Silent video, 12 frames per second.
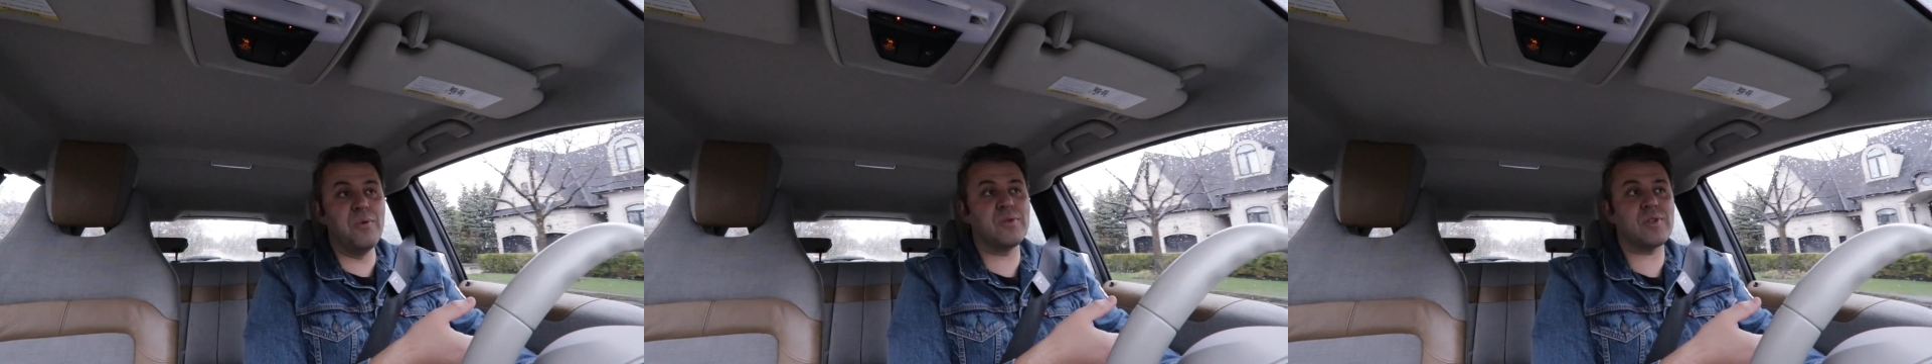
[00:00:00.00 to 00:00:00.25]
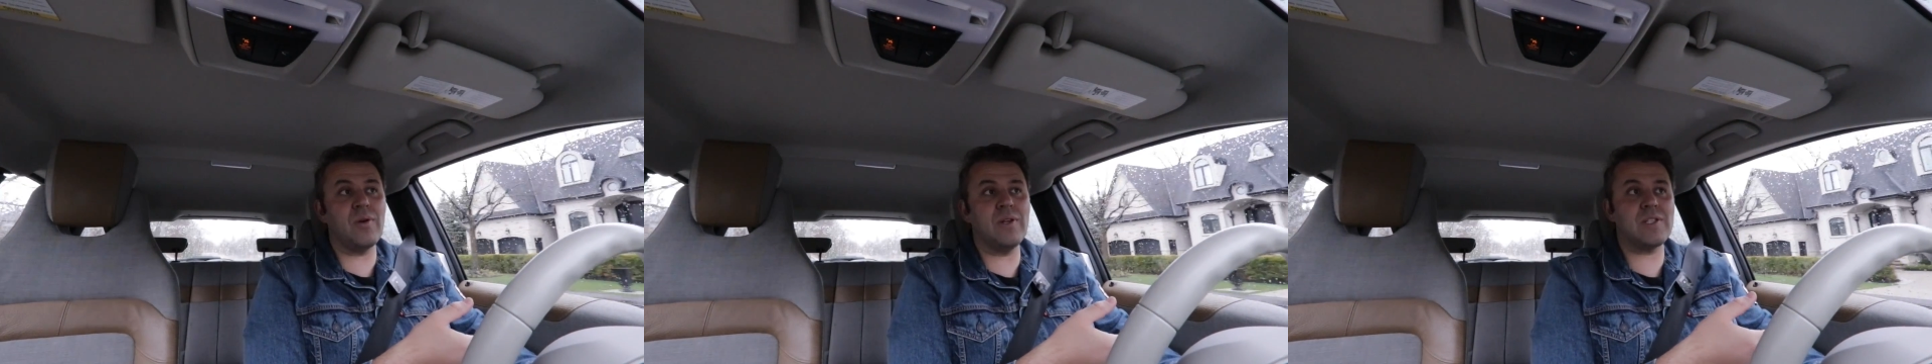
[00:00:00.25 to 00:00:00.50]

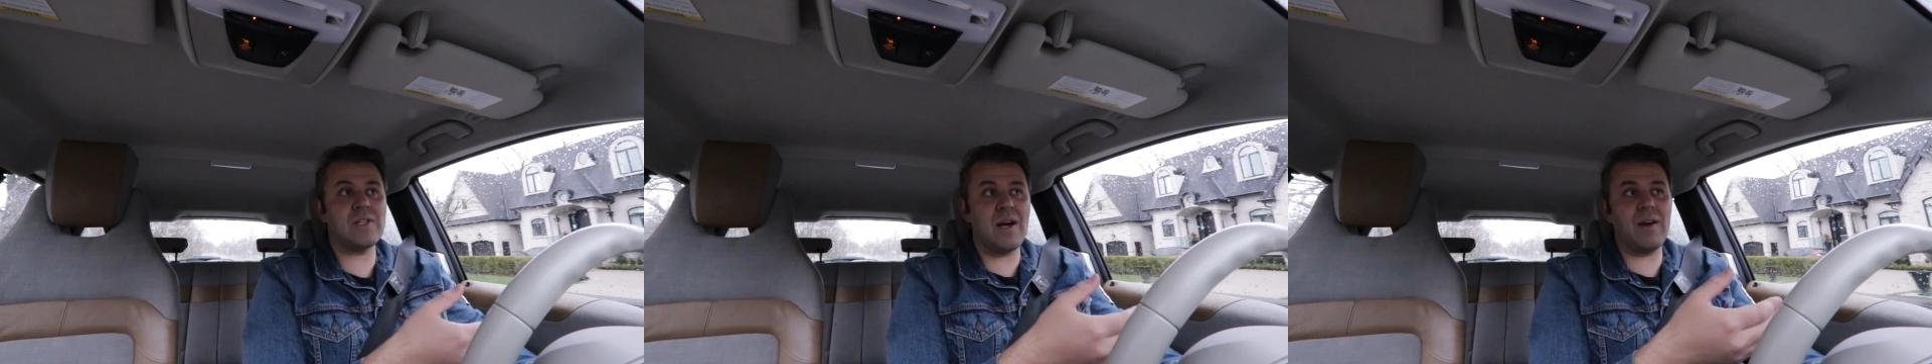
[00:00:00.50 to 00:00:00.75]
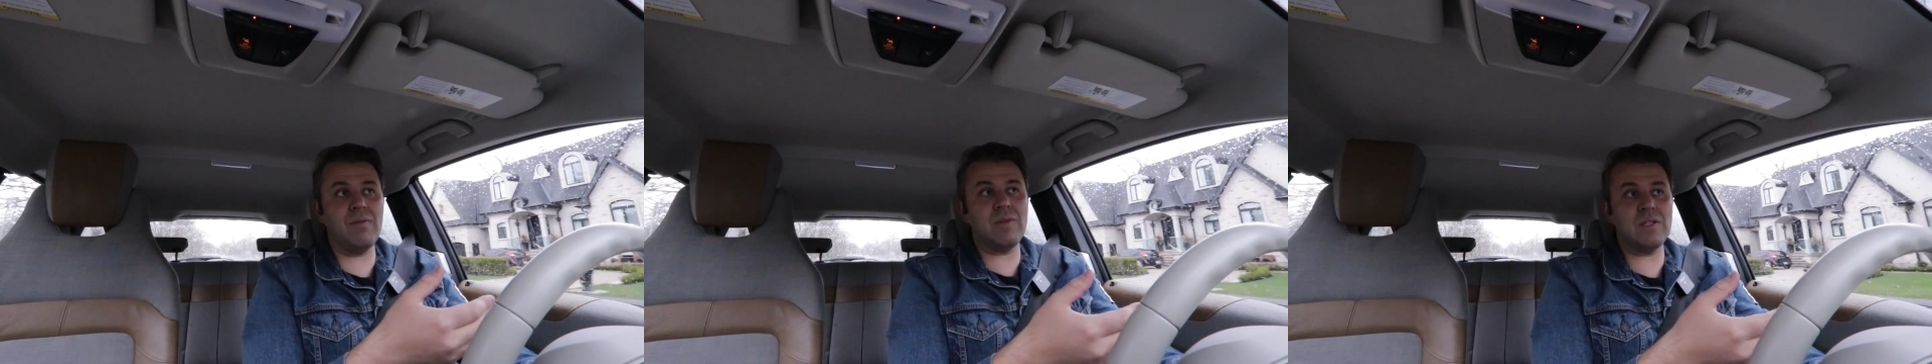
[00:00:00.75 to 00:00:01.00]
so it's
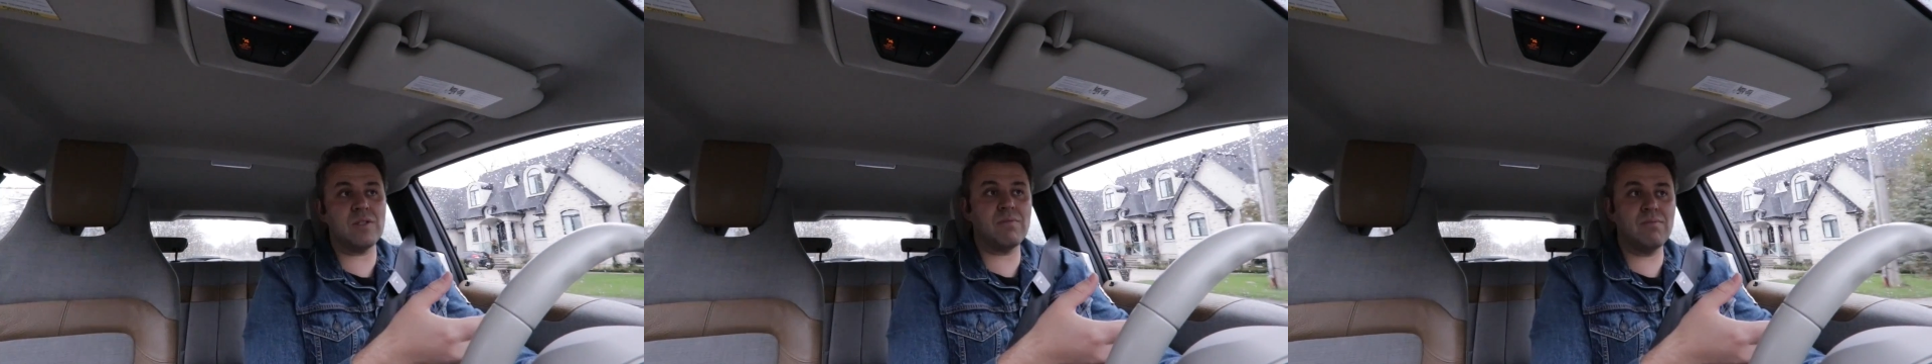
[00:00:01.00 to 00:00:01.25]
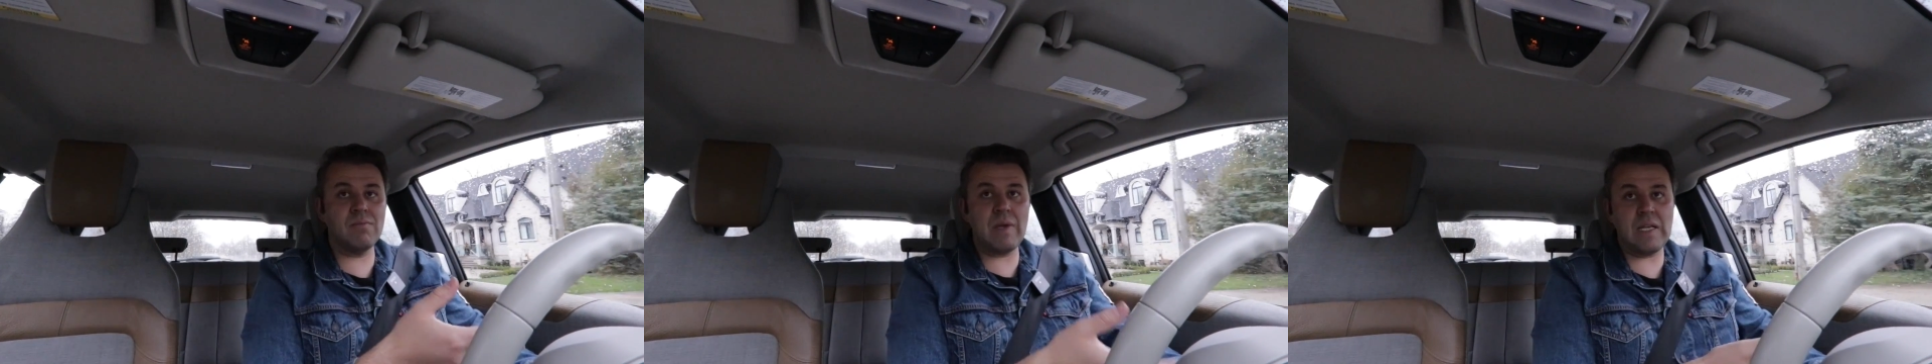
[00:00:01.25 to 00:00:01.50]
not even as
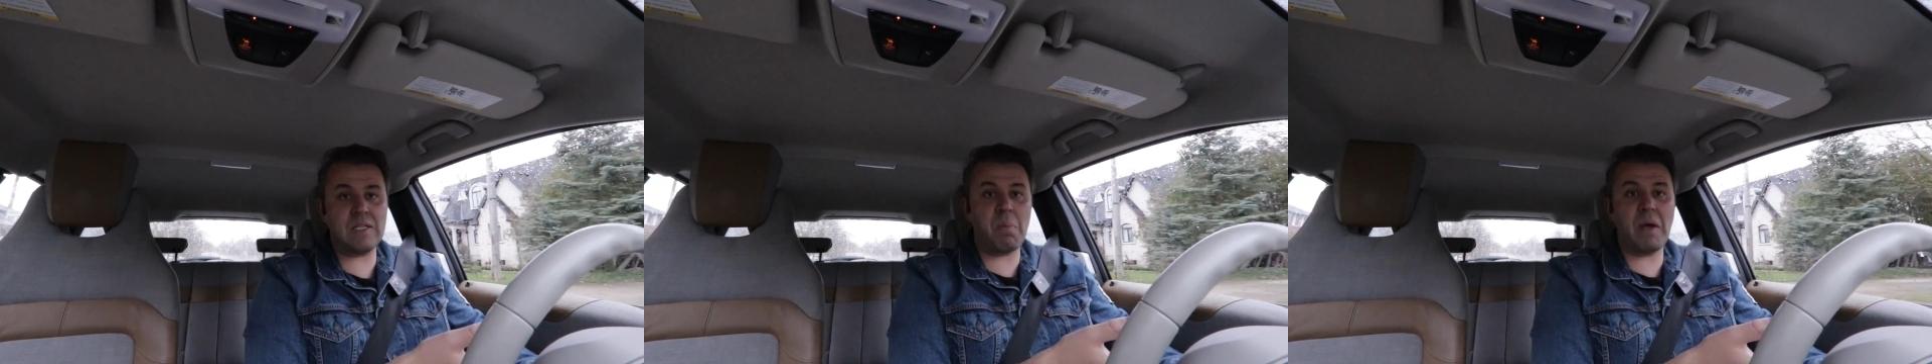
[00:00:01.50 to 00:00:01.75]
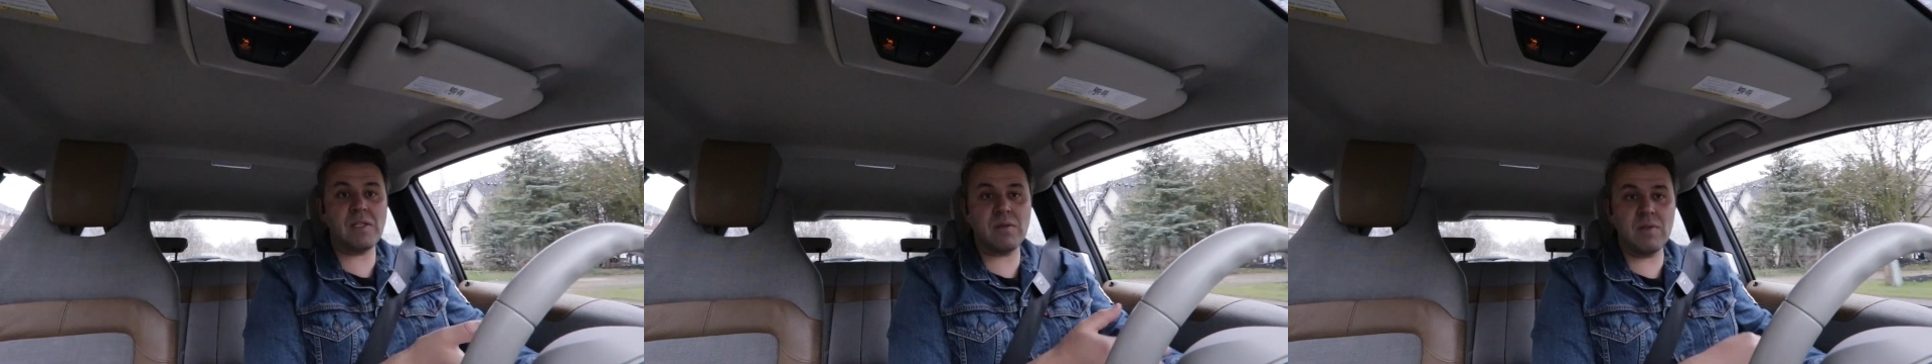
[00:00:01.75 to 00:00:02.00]

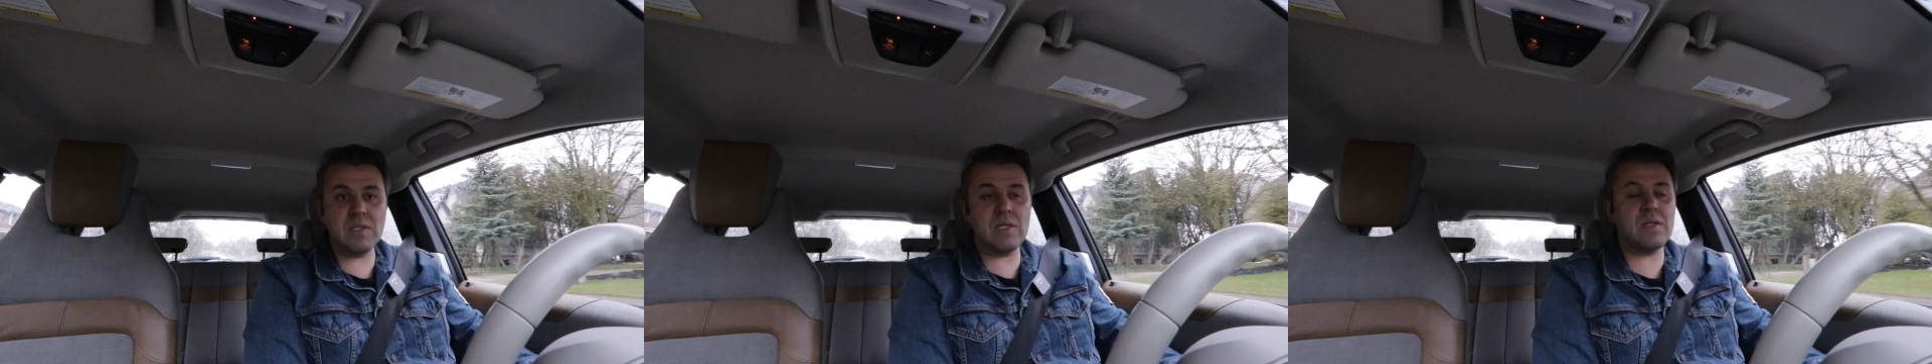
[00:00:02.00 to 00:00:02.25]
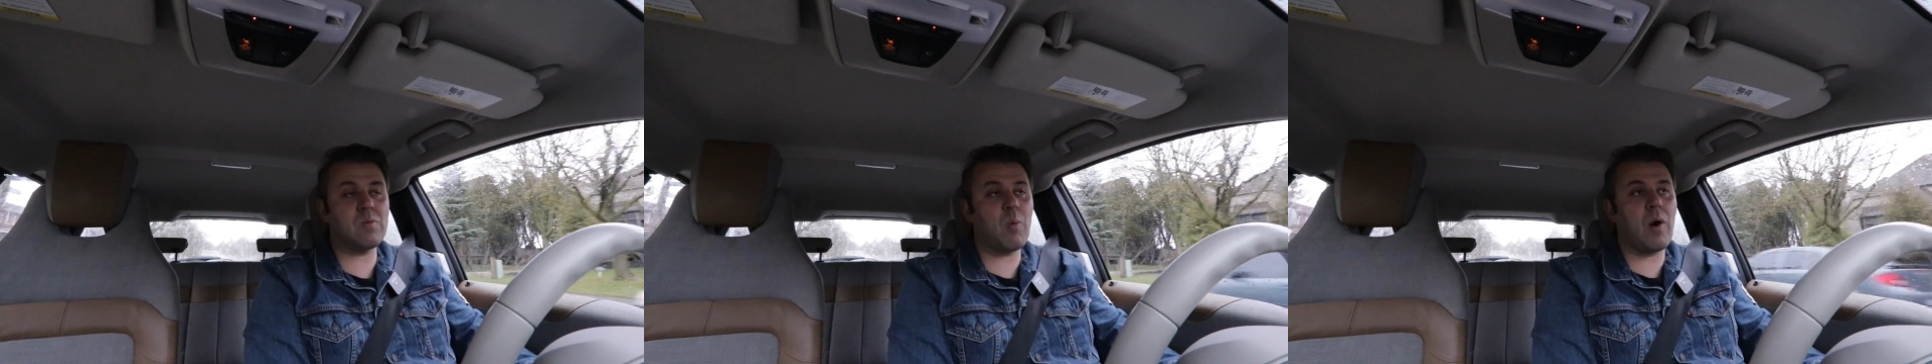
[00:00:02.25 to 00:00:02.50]
expensive as
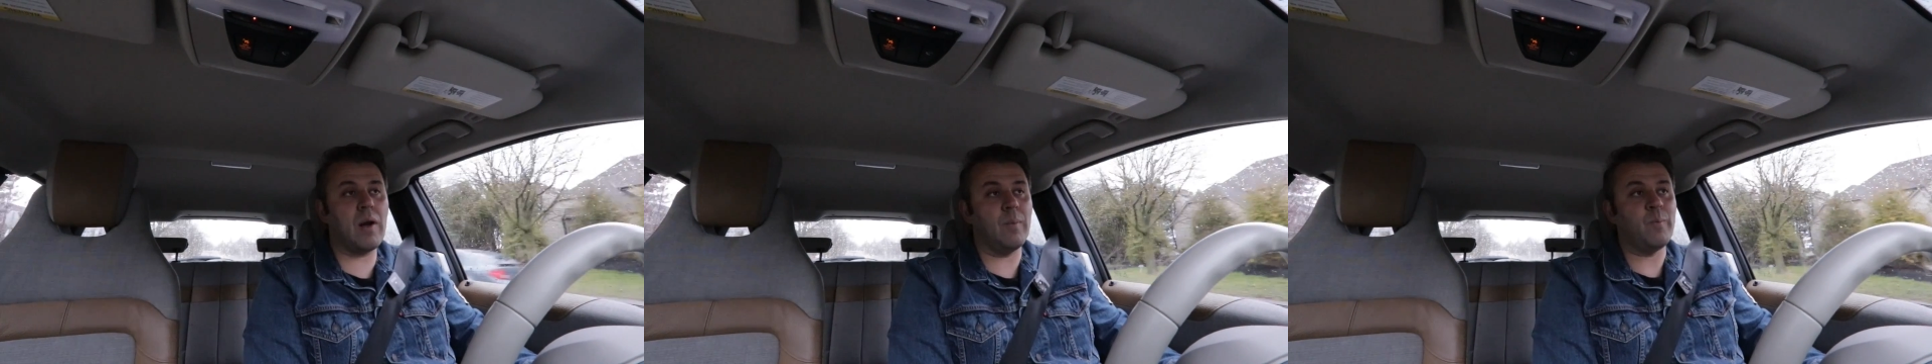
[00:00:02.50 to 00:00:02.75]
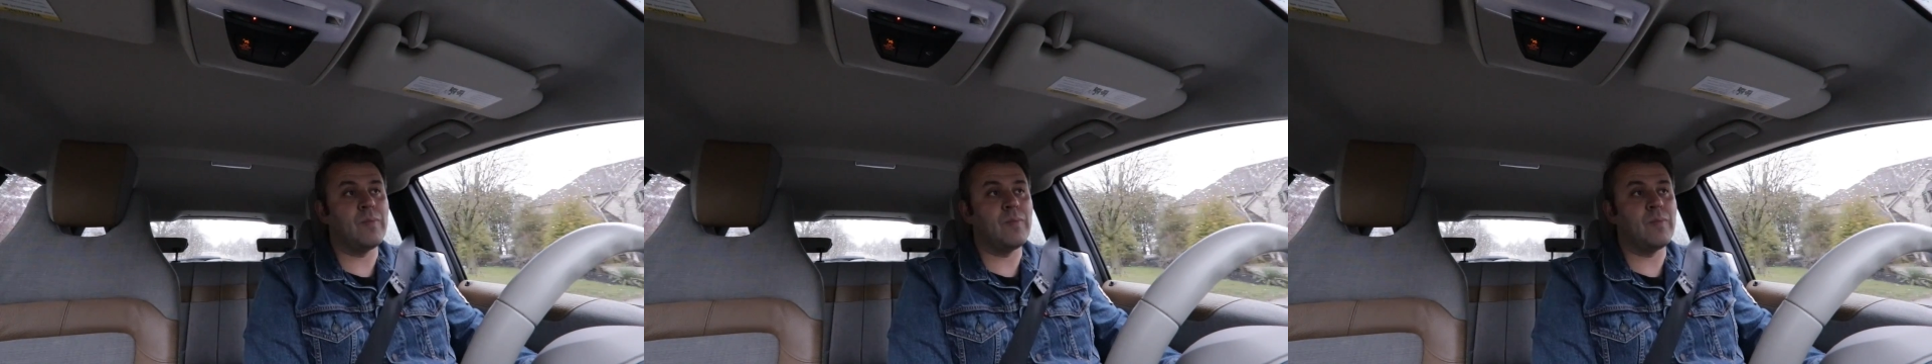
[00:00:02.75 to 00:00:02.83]
this one.